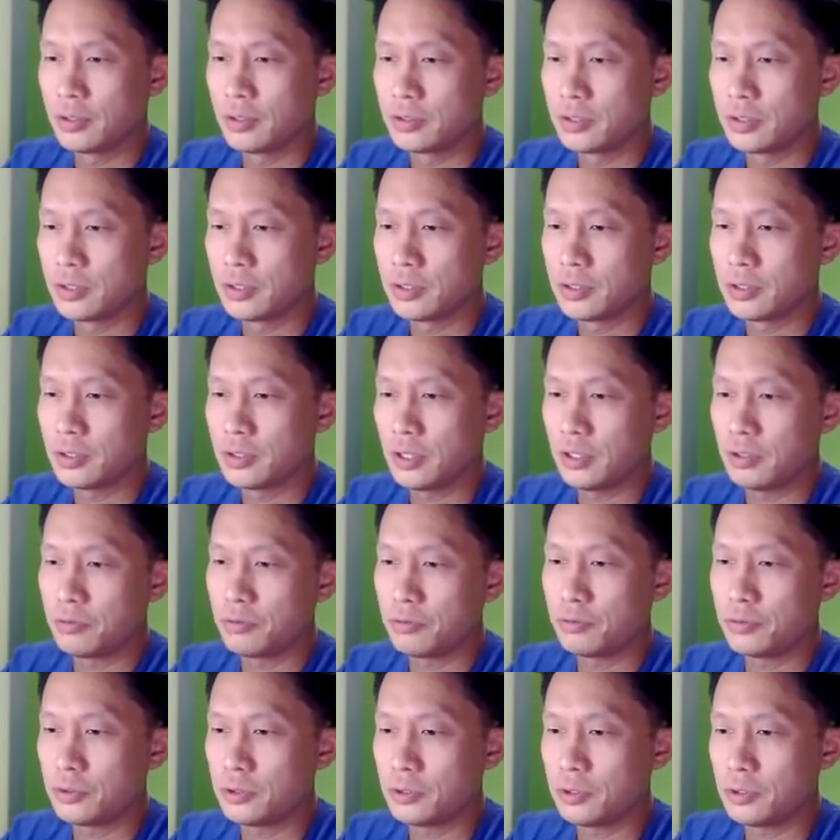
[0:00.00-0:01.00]

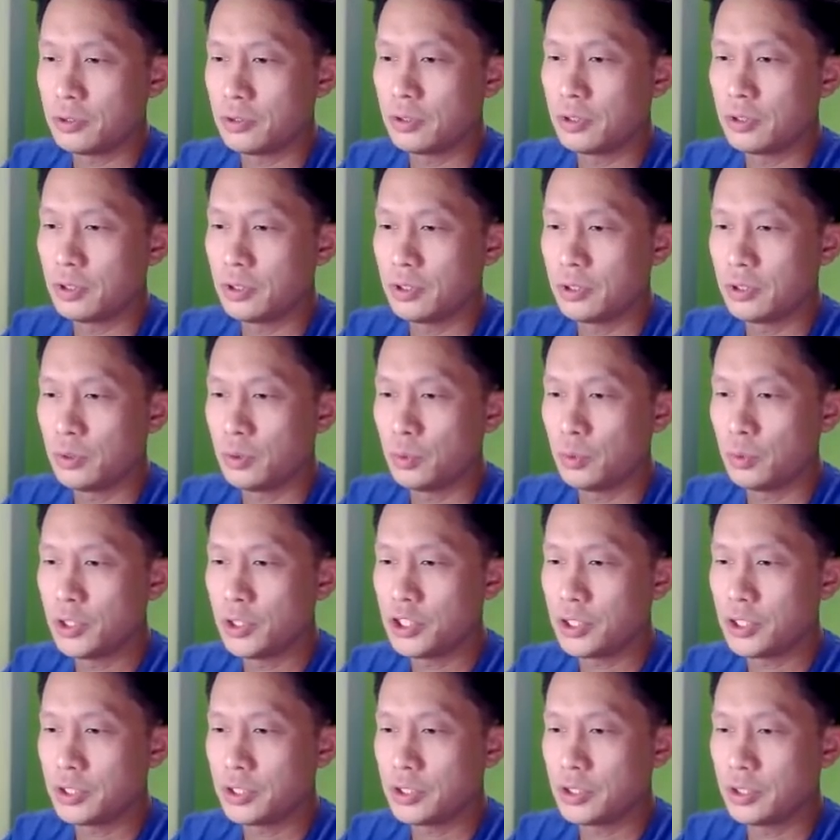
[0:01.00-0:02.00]
stateful
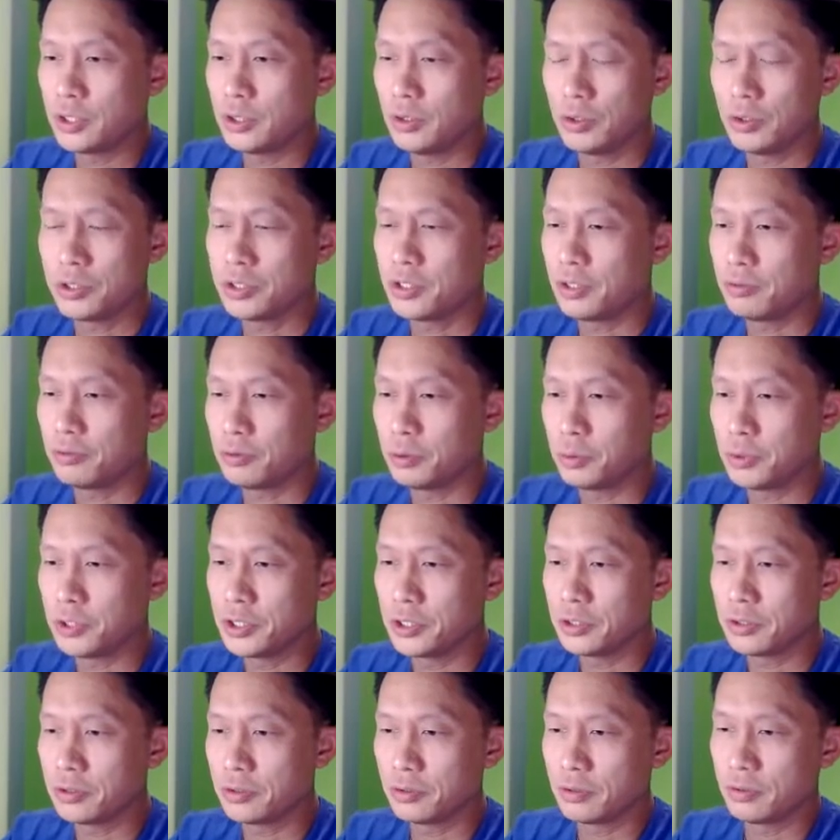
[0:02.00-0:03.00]
widget, or stateful widget.
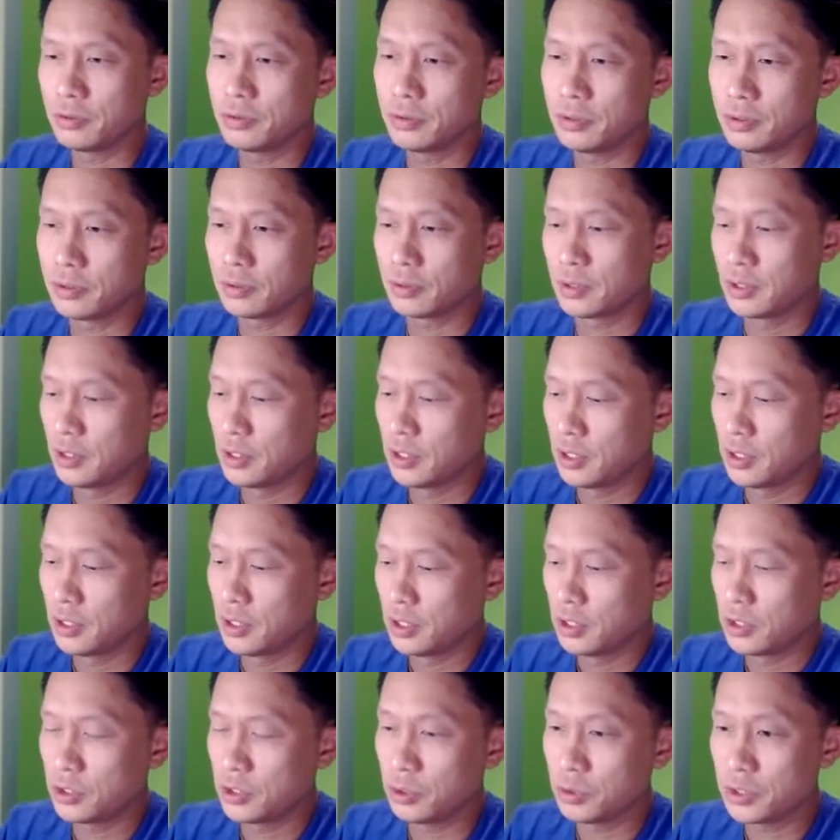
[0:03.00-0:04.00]

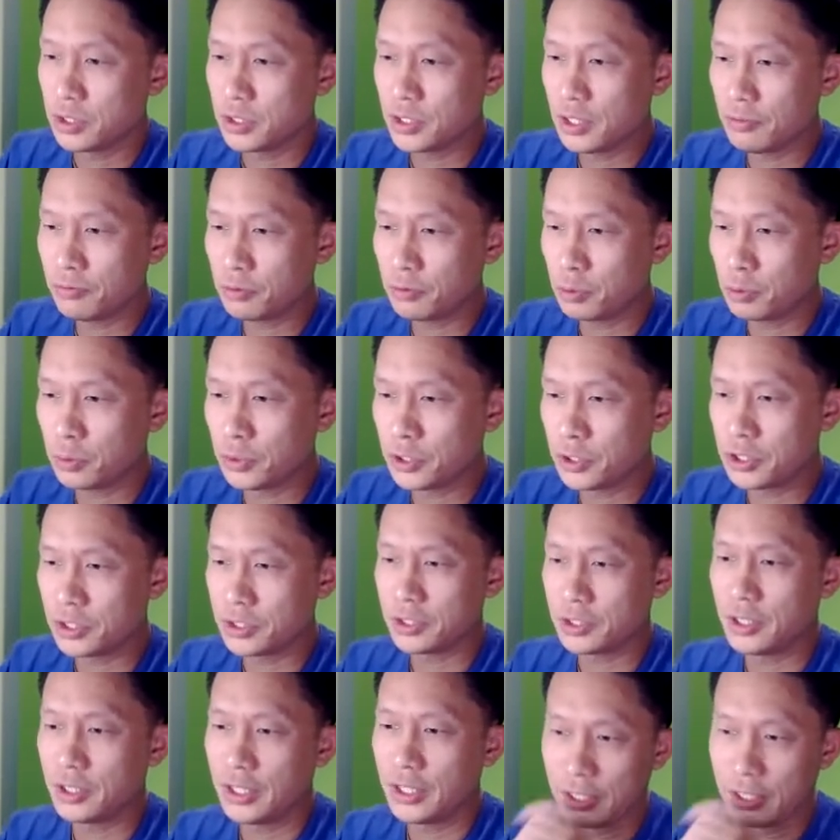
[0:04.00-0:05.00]
So stateful
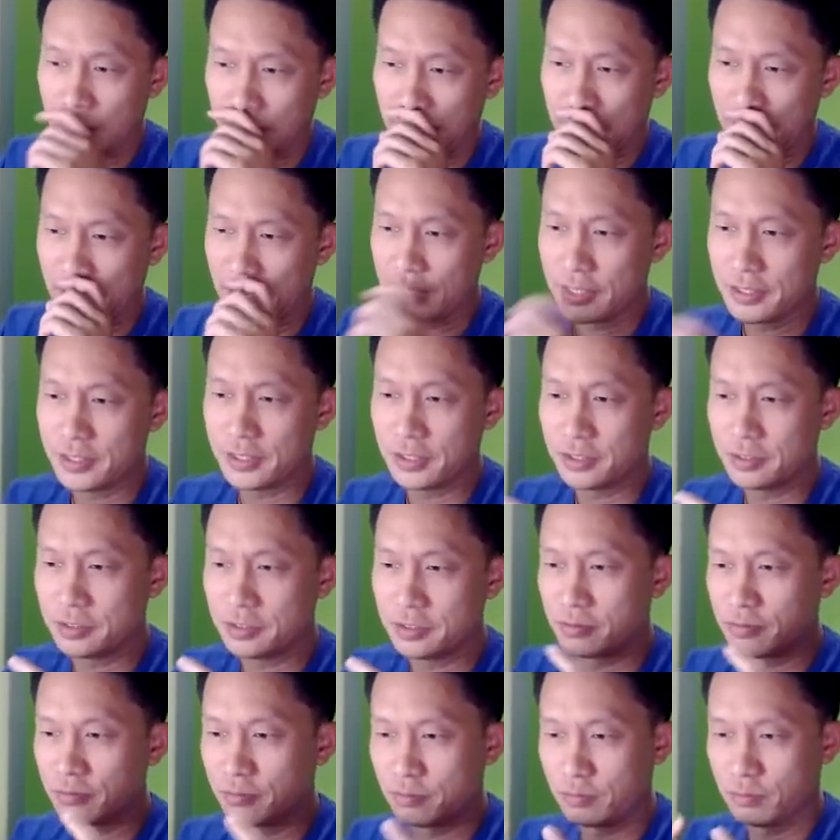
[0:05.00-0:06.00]
widget, as
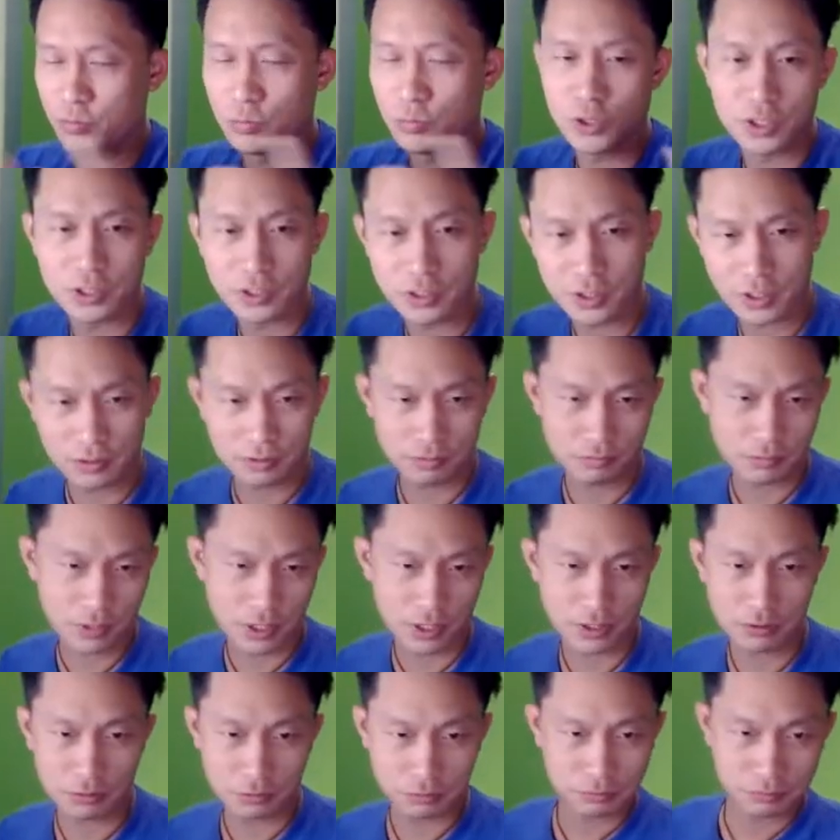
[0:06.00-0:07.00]
we can kind
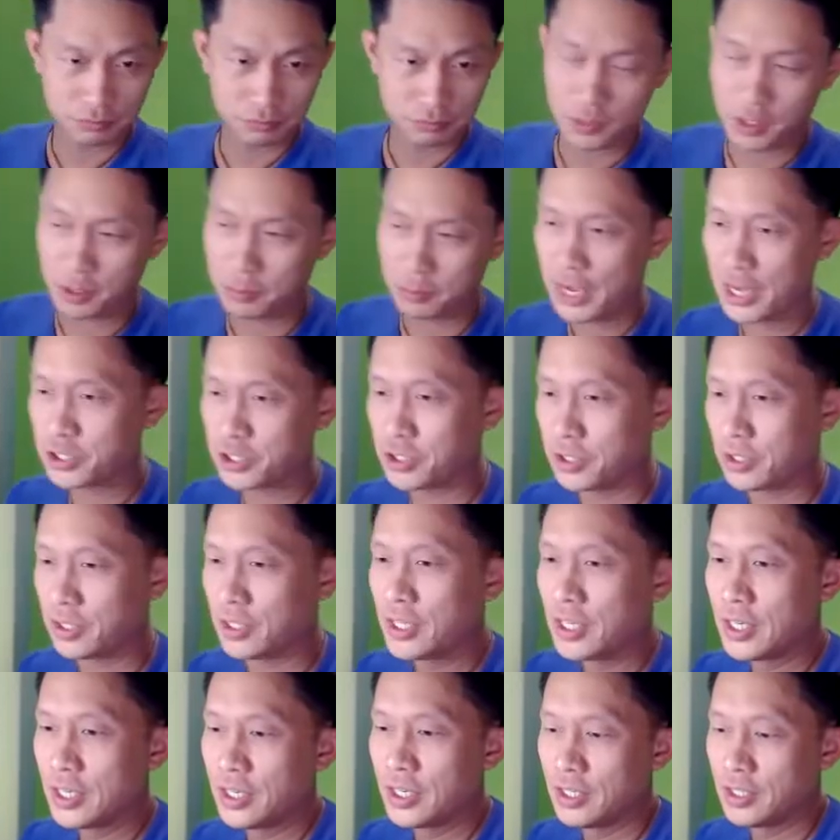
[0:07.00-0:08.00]
of imagine,
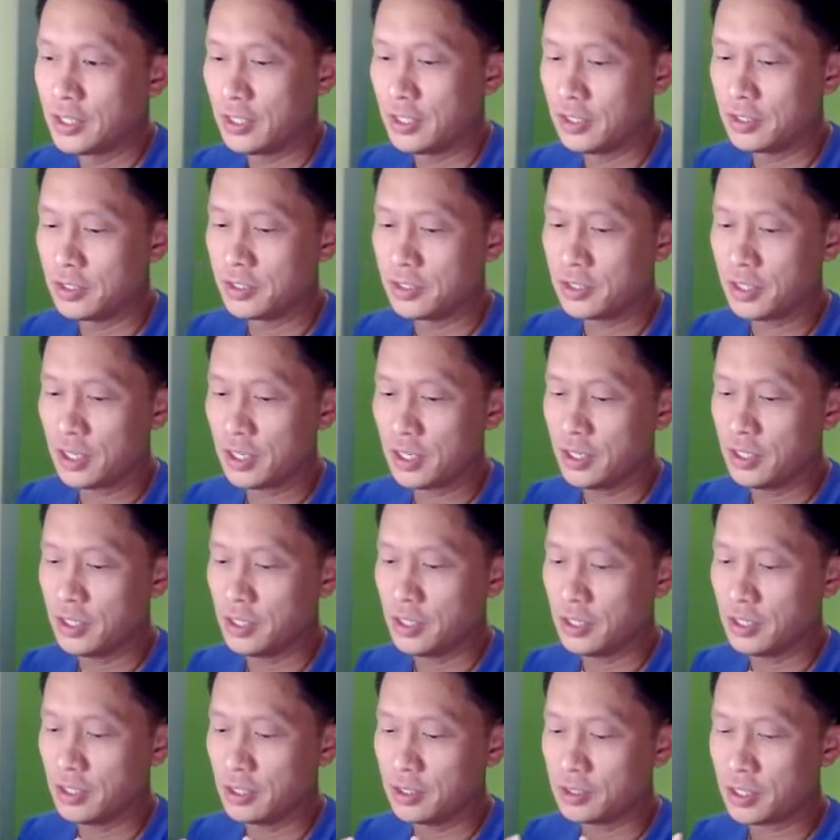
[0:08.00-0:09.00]
is
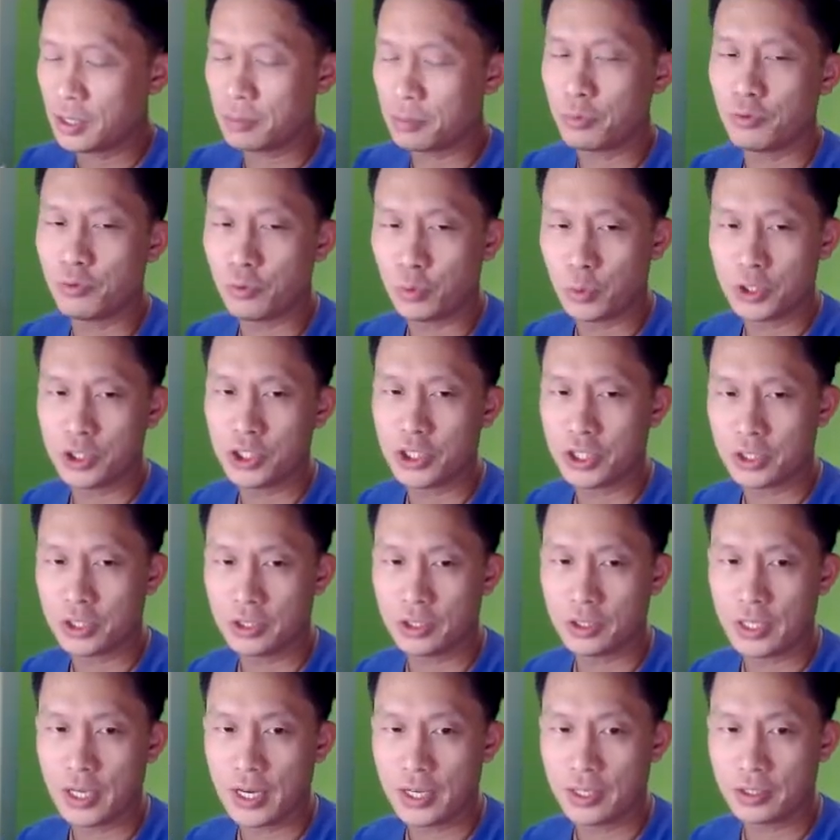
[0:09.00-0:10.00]
a type of widget
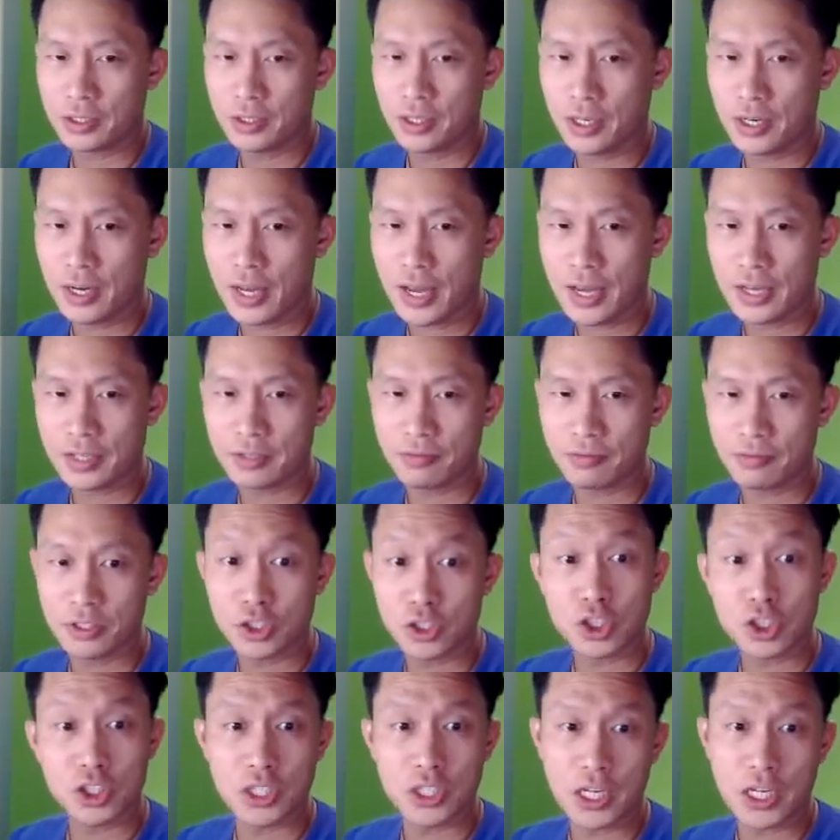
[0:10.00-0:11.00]
that can have its
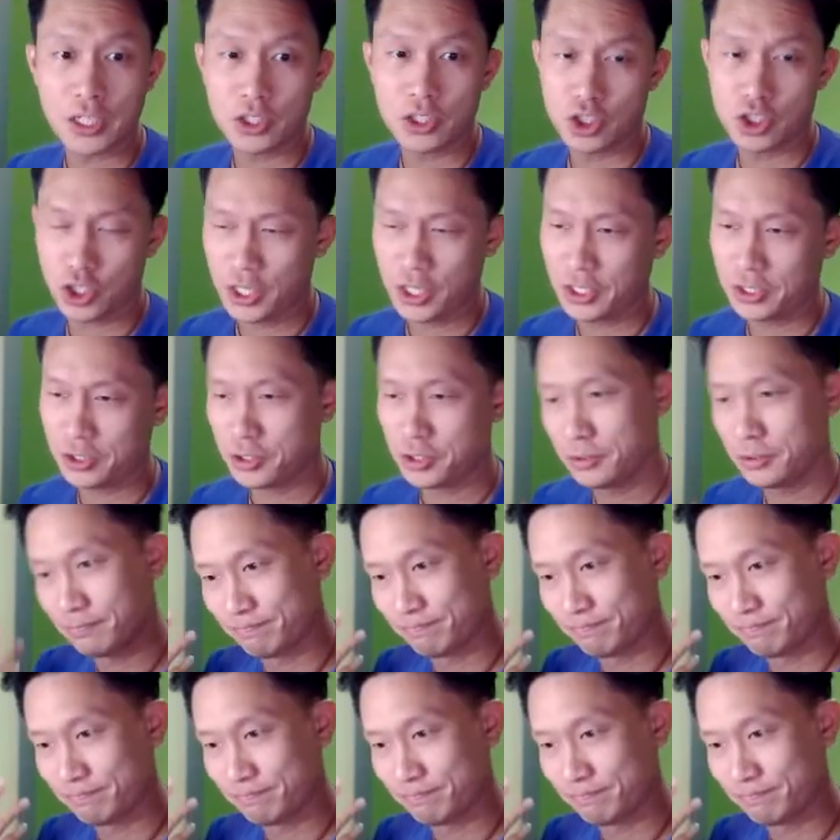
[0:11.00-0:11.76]
state changed.